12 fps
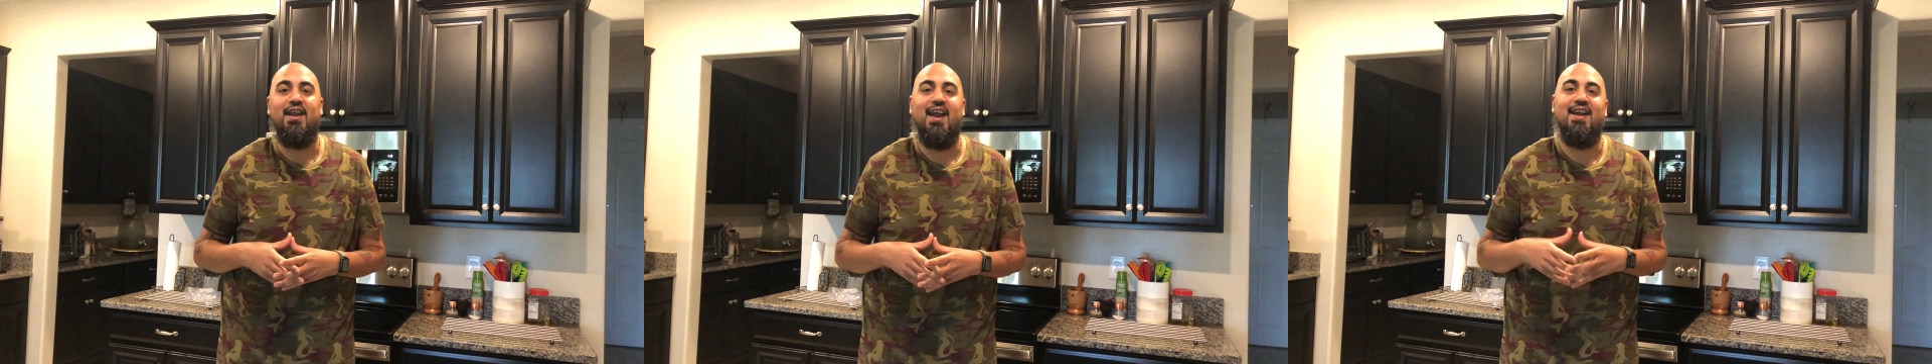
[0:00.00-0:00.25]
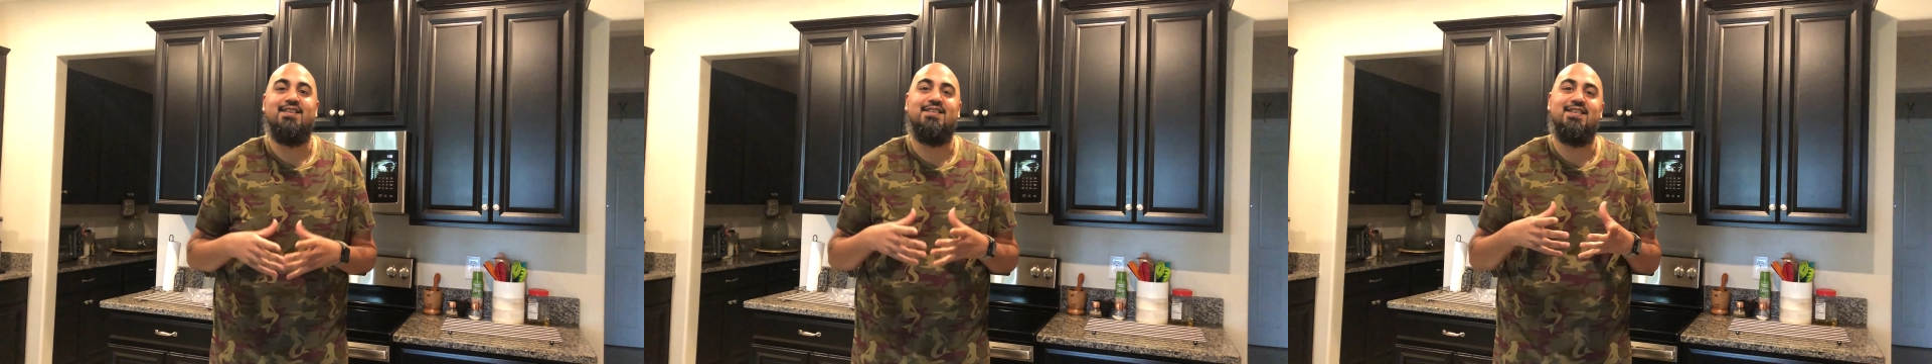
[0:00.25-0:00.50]

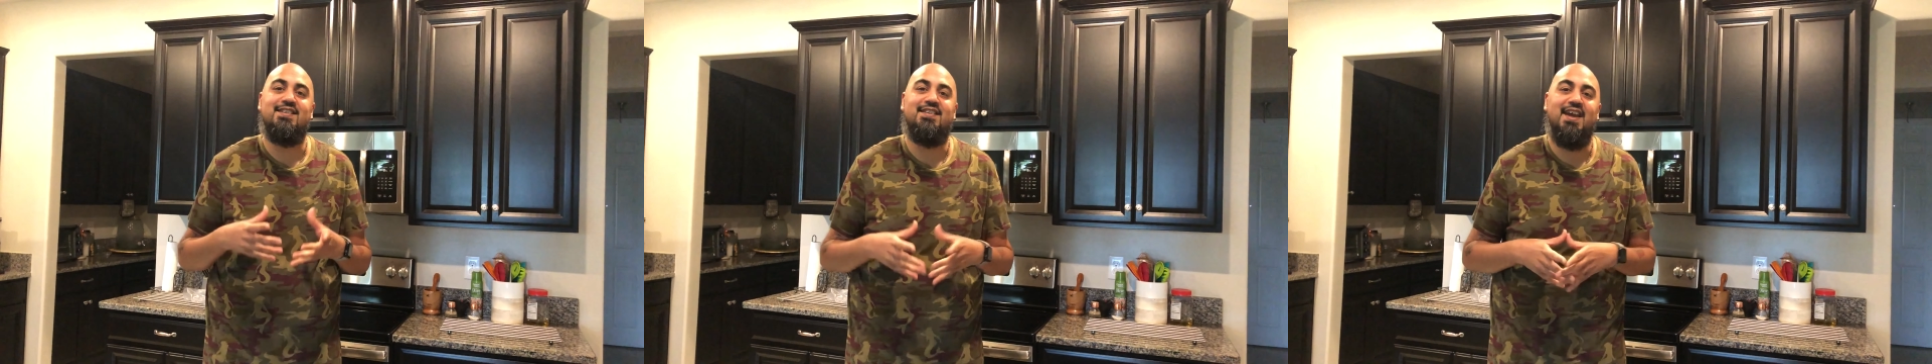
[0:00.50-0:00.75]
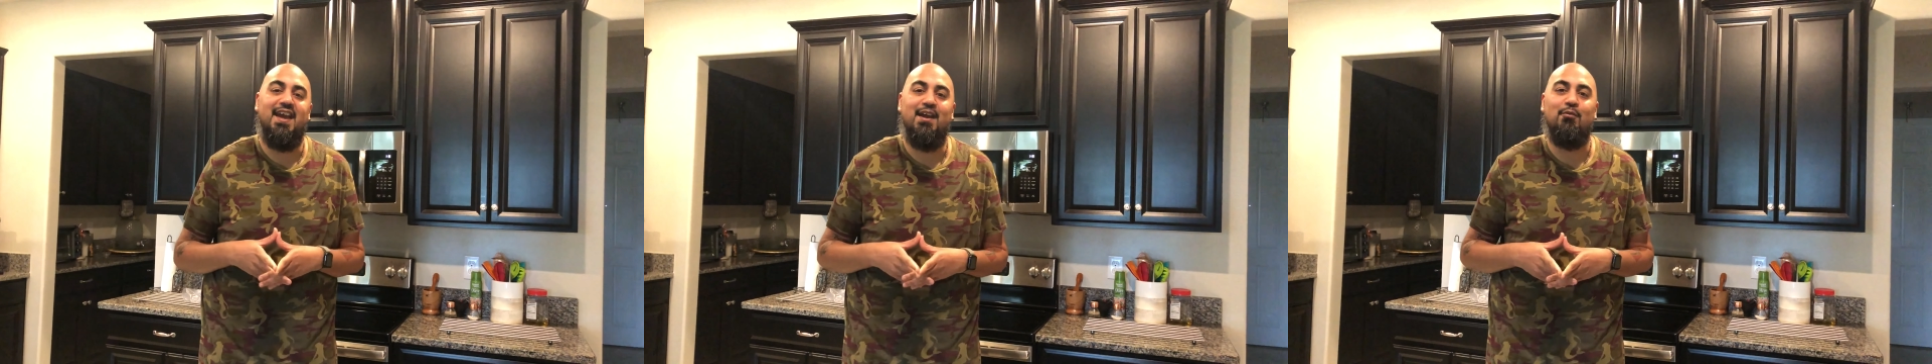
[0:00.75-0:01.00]
and
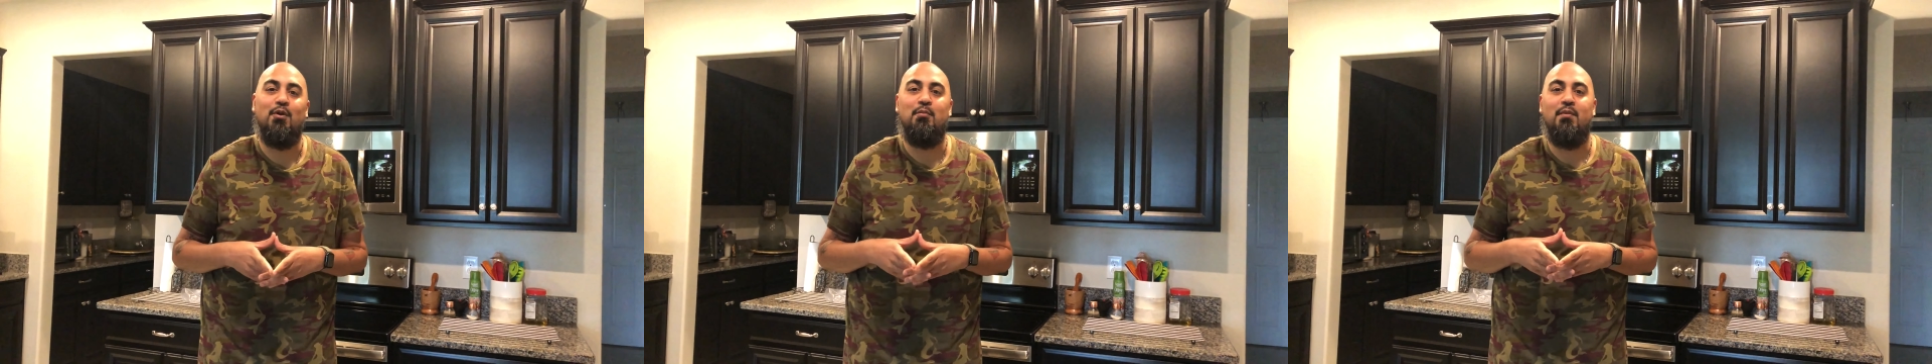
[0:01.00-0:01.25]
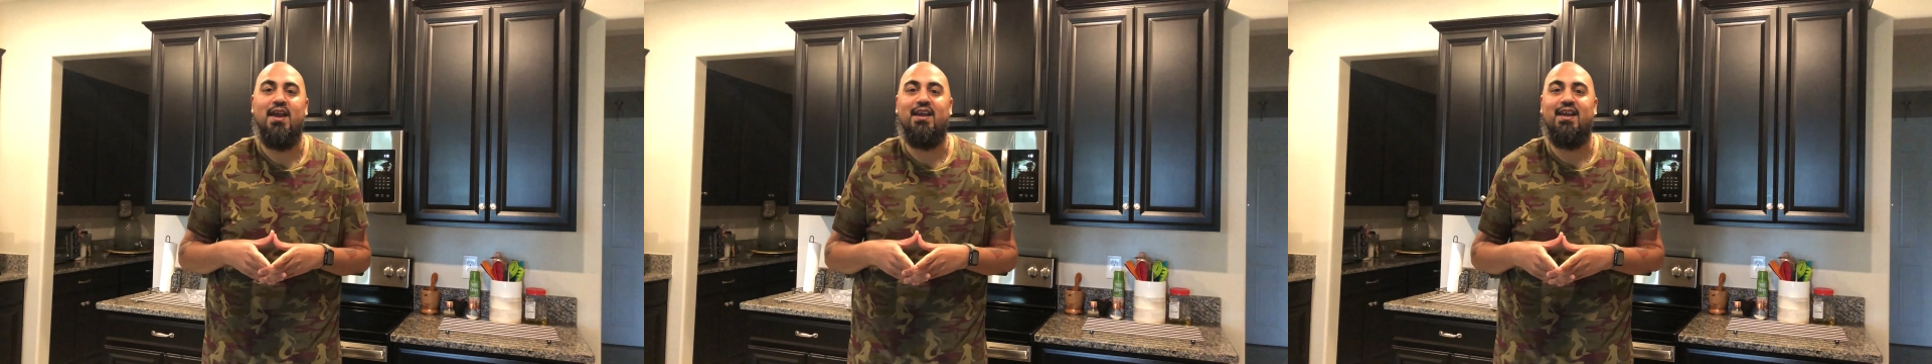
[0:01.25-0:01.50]
today we're
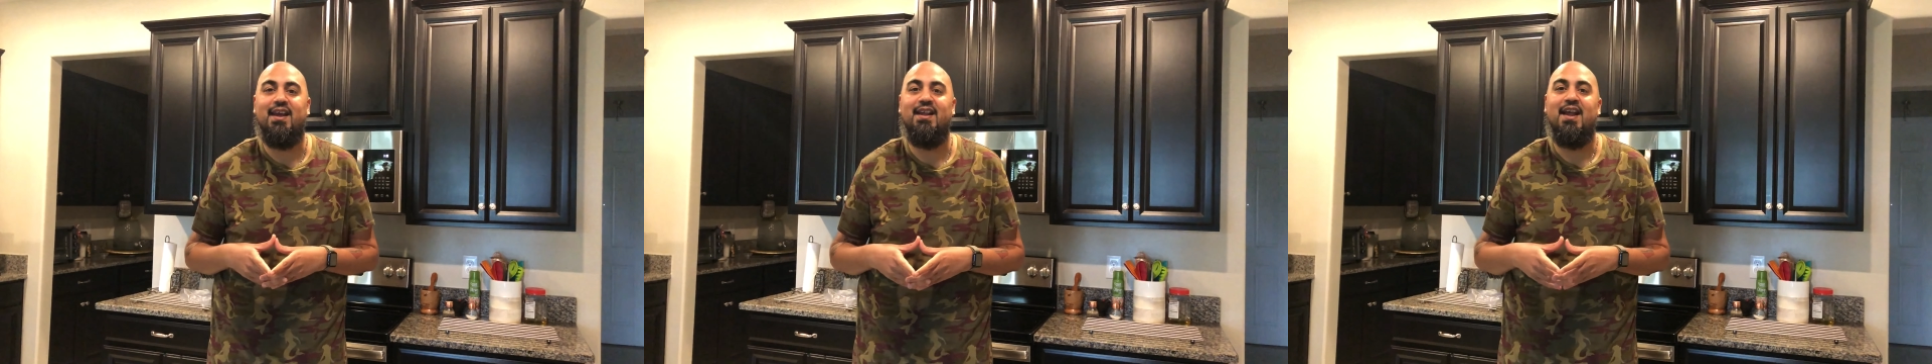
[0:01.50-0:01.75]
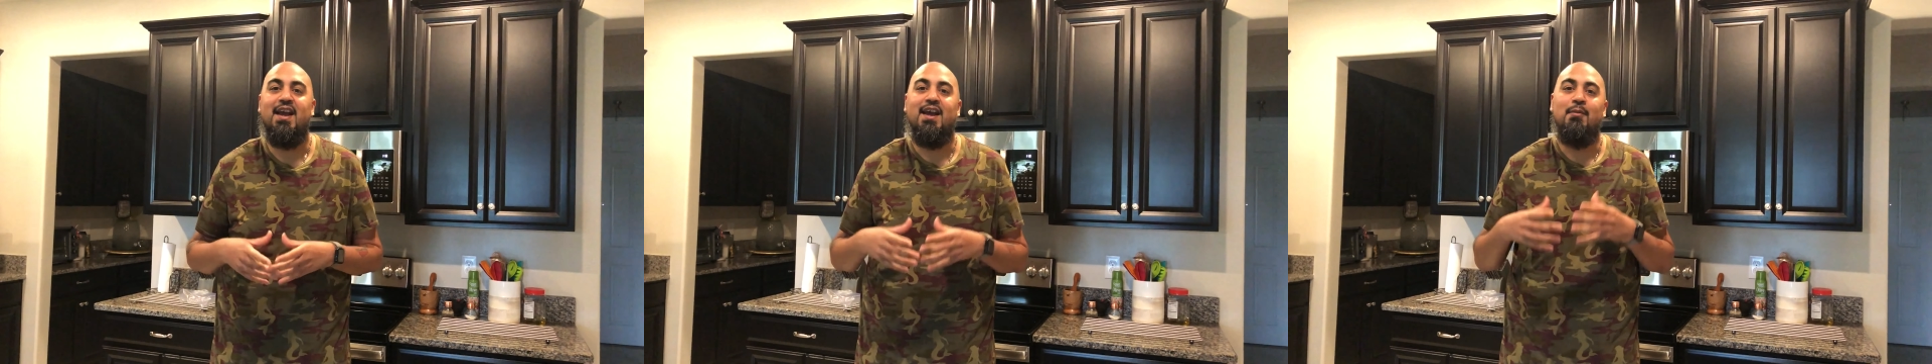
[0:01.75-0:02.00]

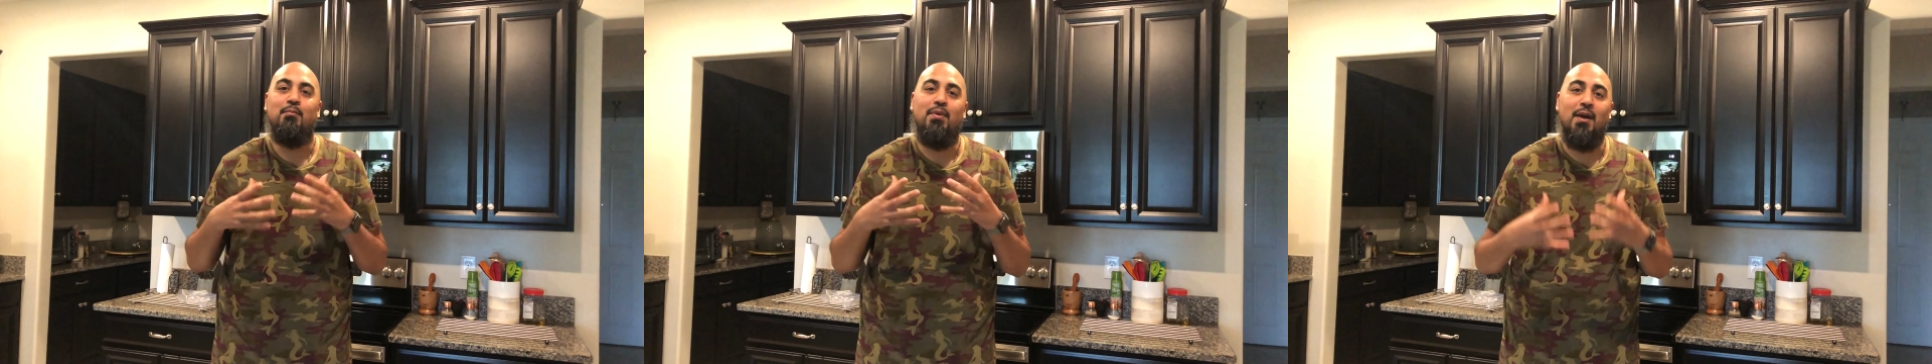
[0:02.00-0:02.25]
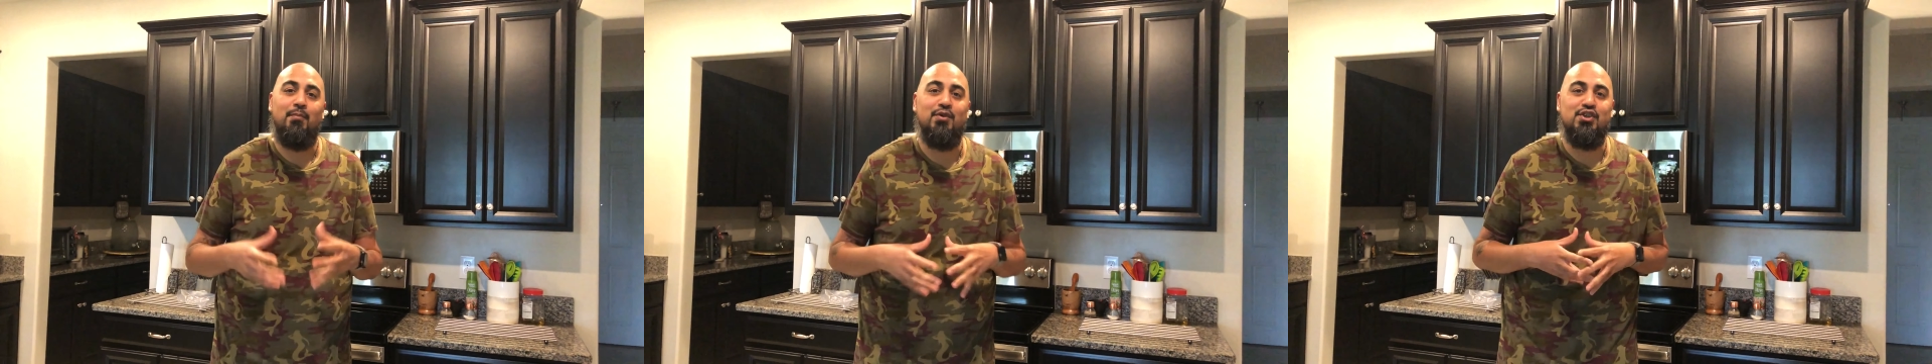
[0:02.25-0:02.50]
making
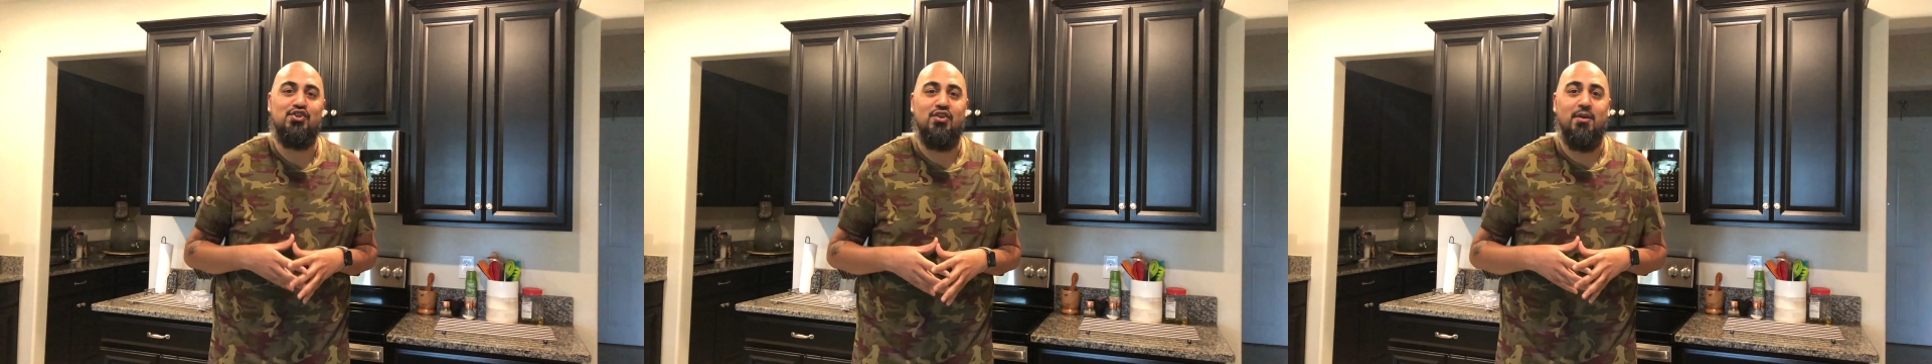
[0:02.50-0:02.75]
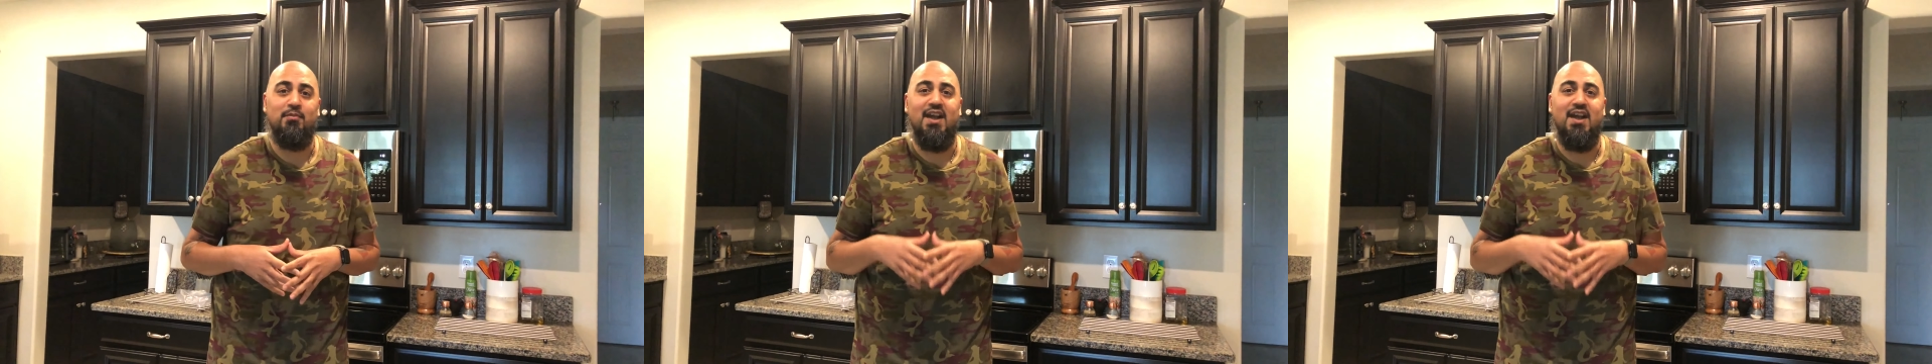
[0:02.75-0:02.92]
pepper shrimp.